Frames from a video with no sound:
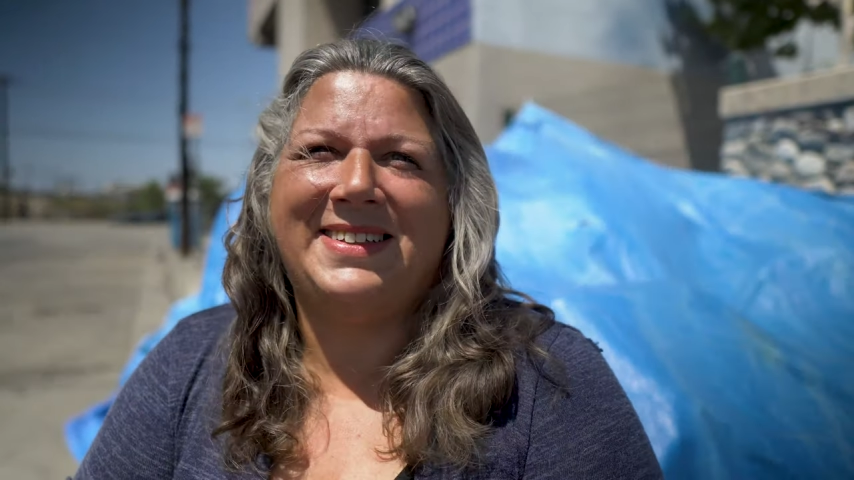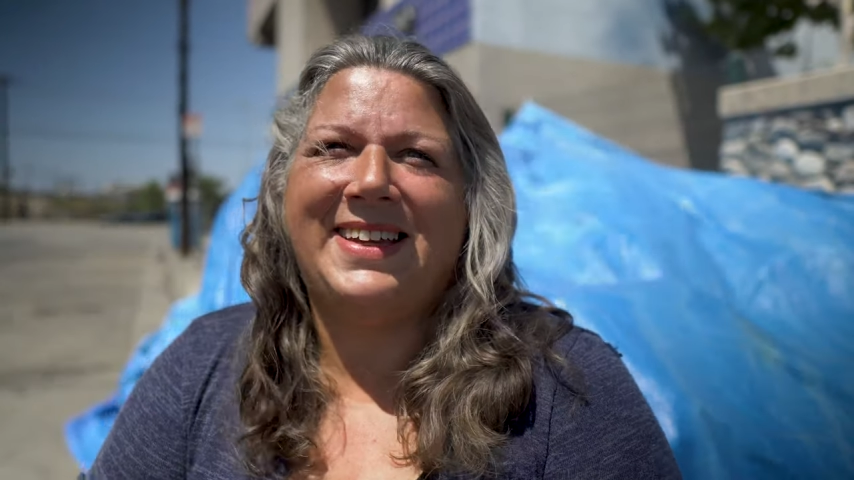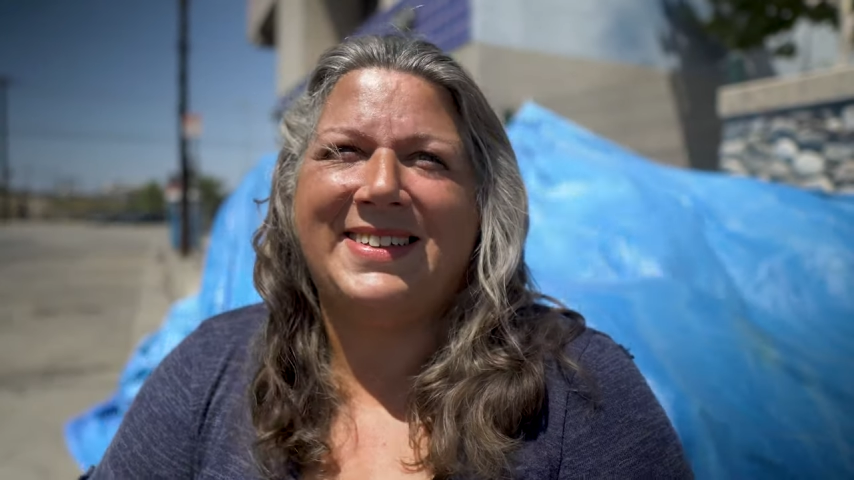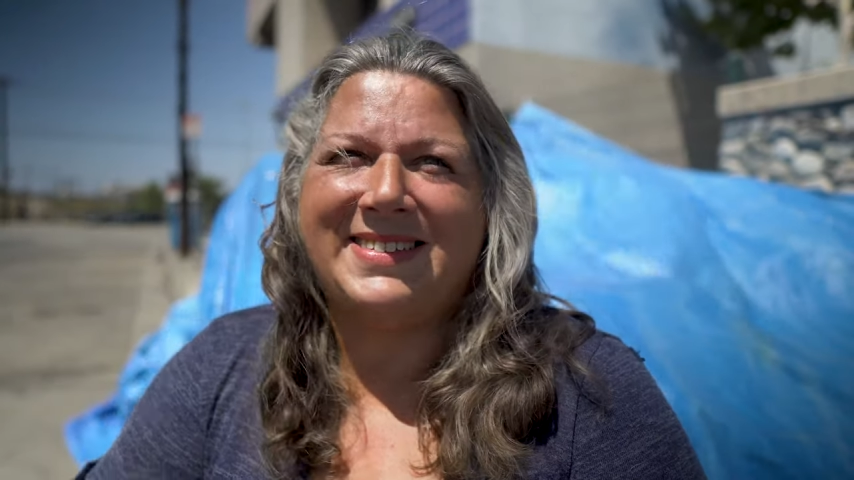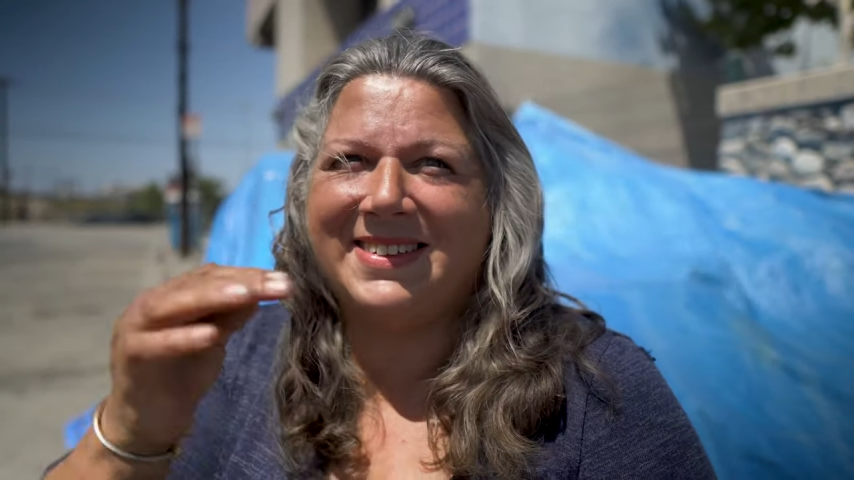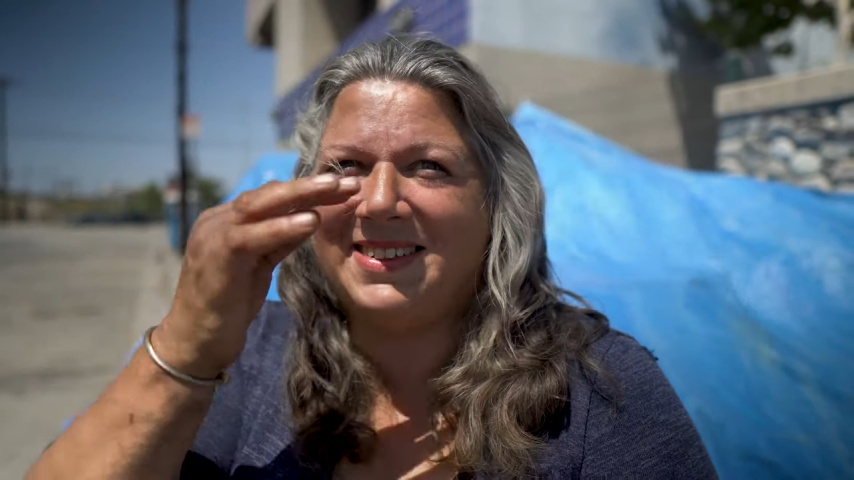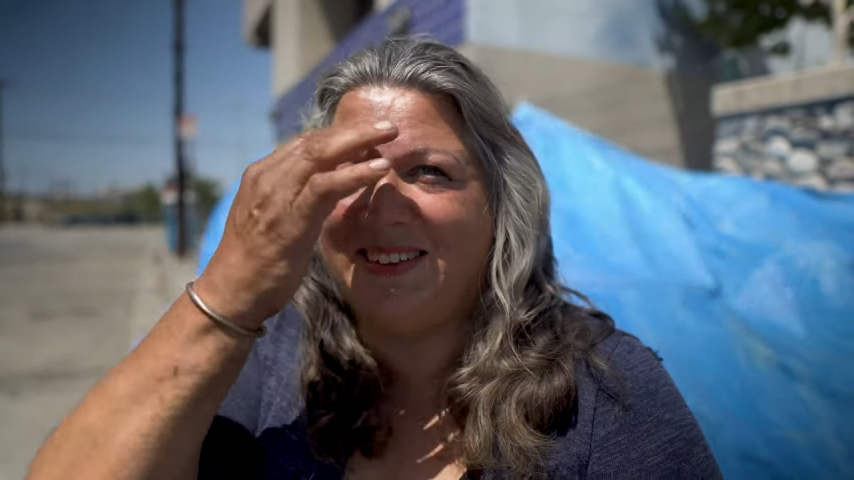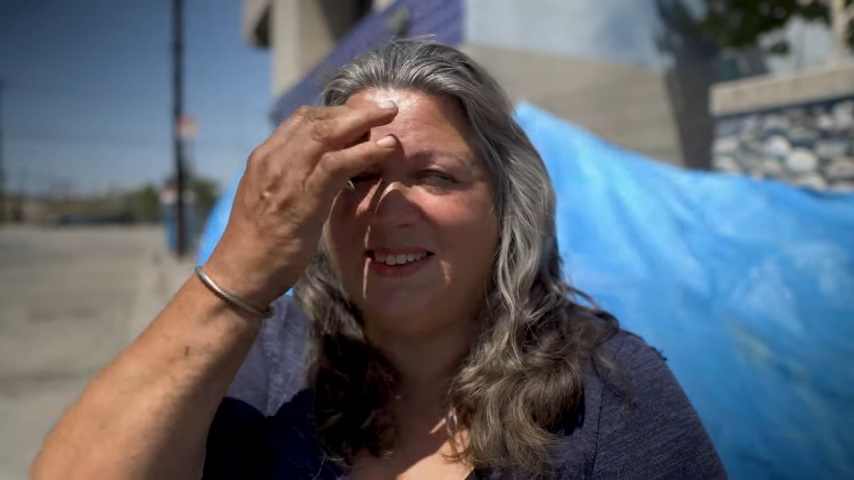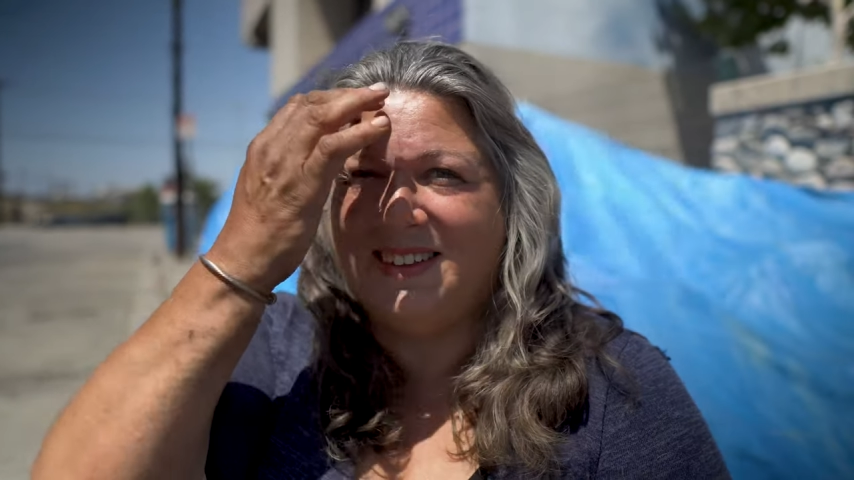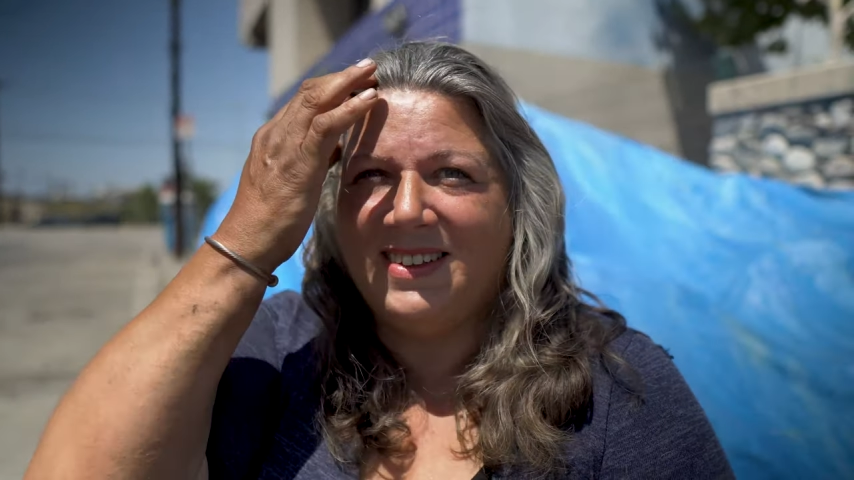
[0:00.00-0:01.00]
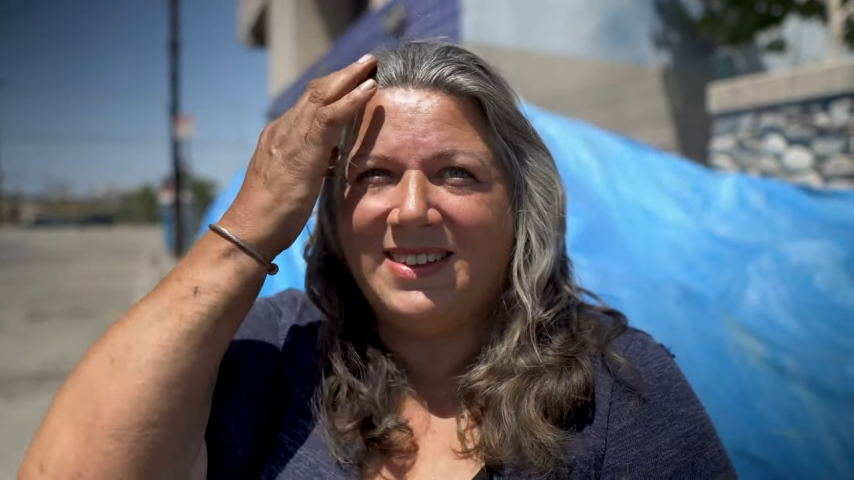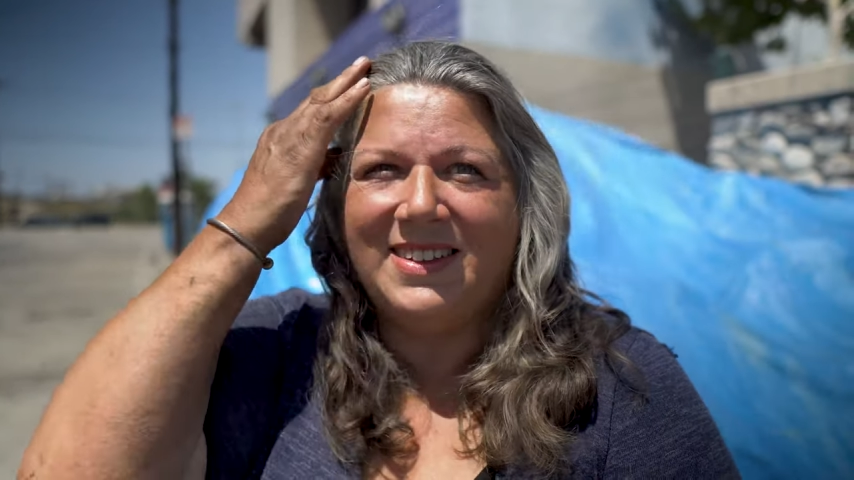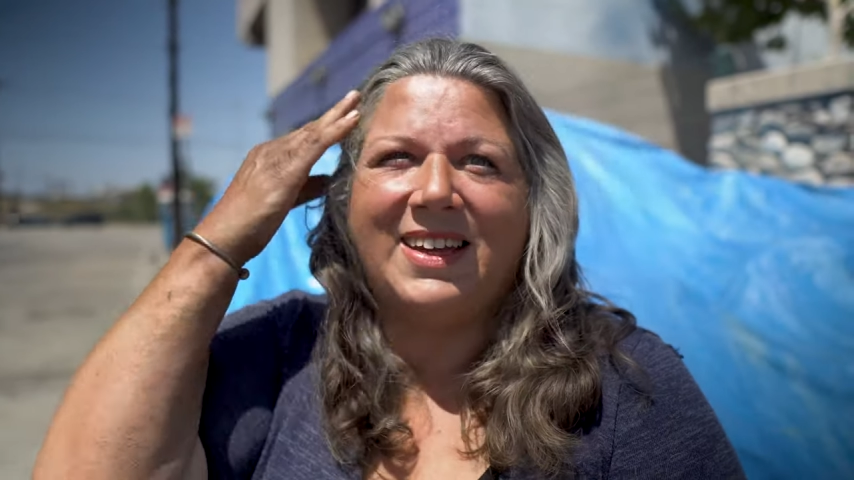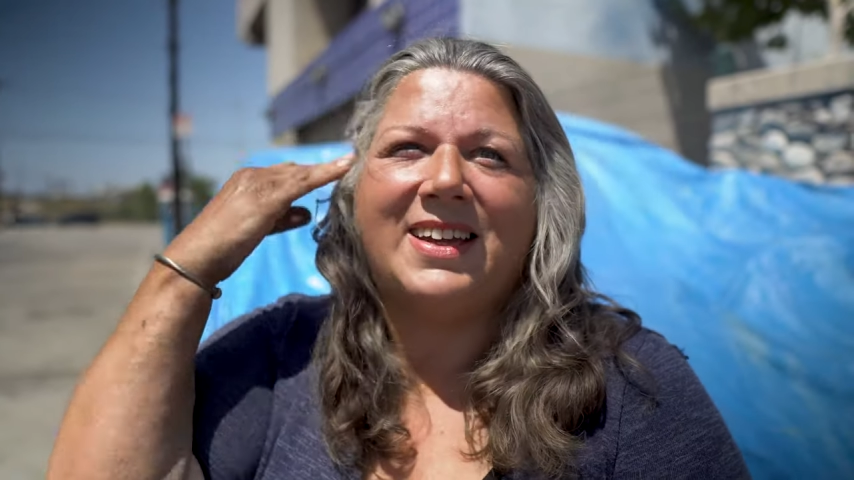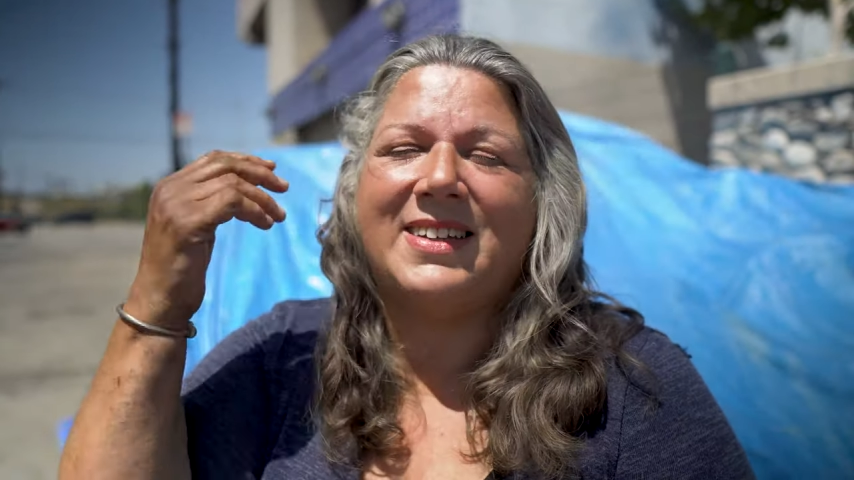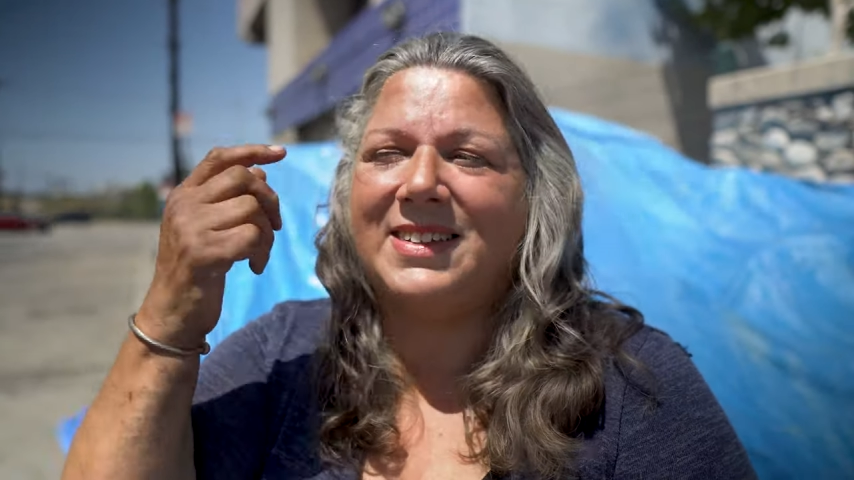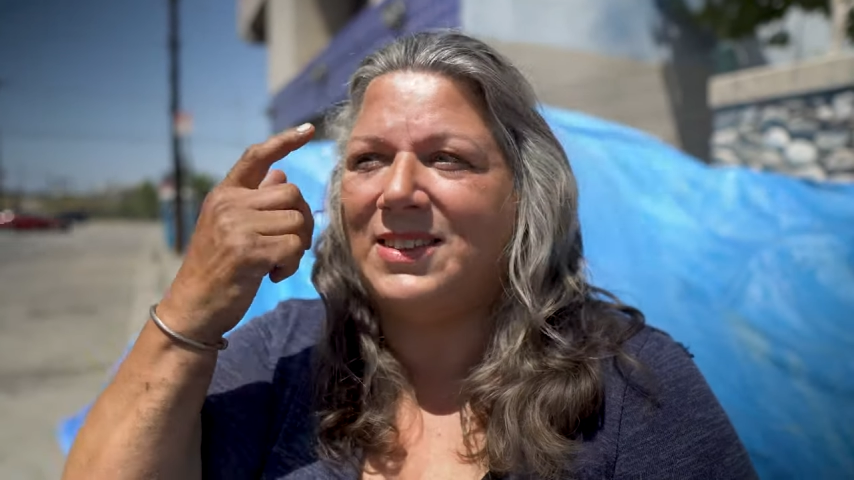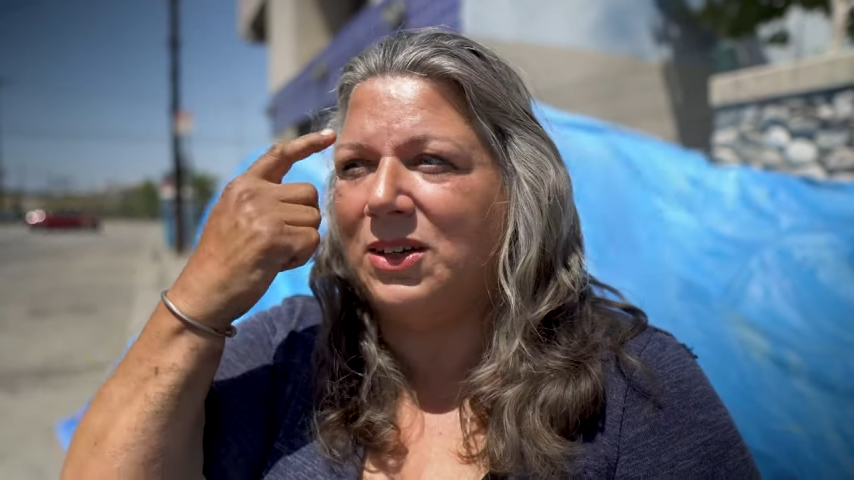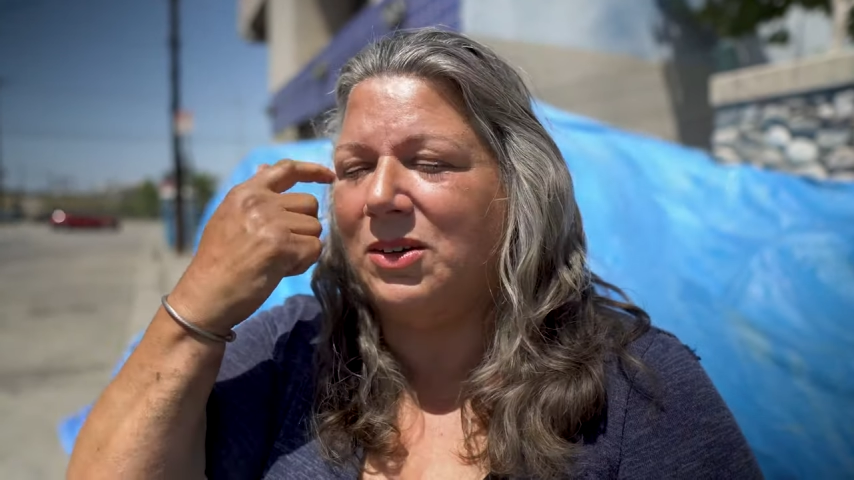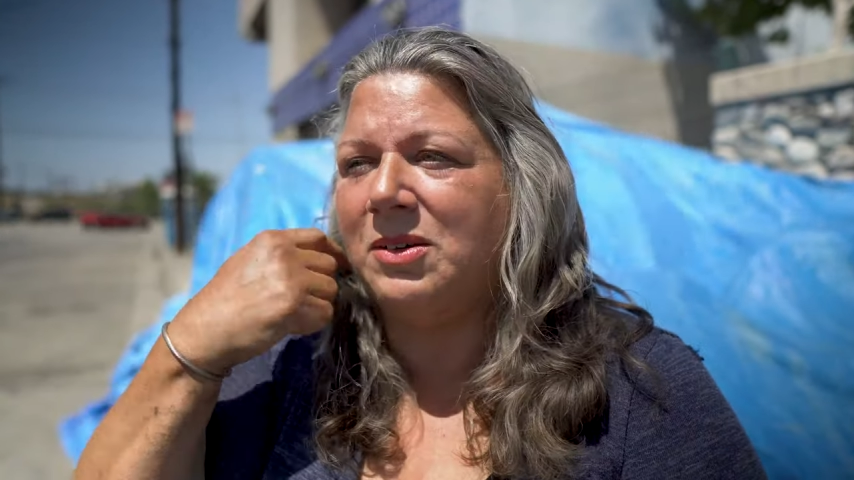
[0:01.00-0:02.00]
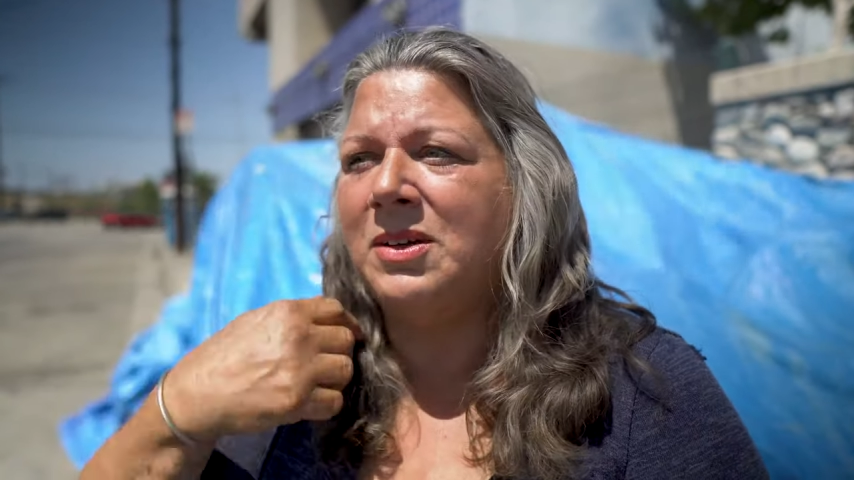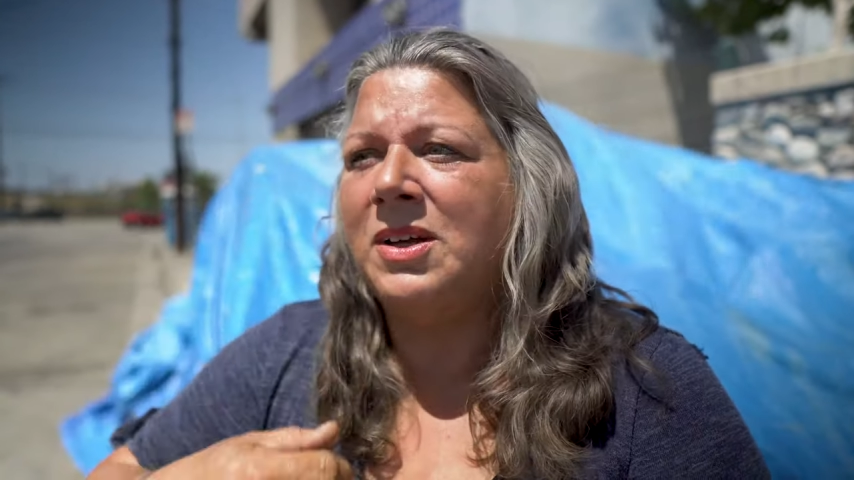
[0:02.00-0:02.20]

Yes. Yeah. So,